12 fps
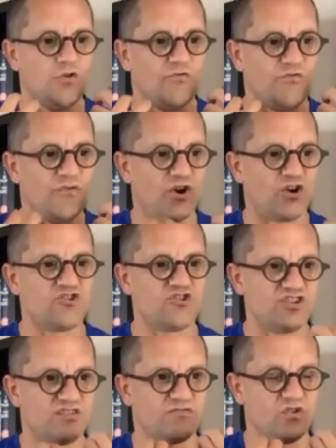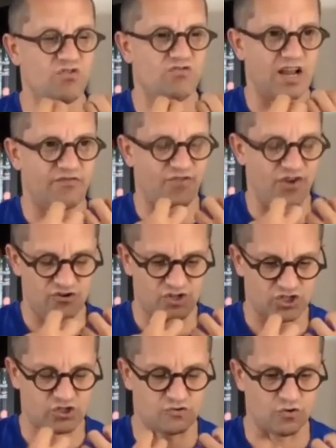very
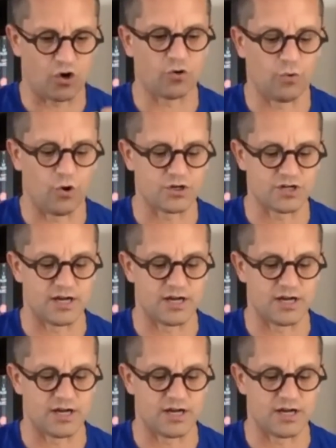strong water.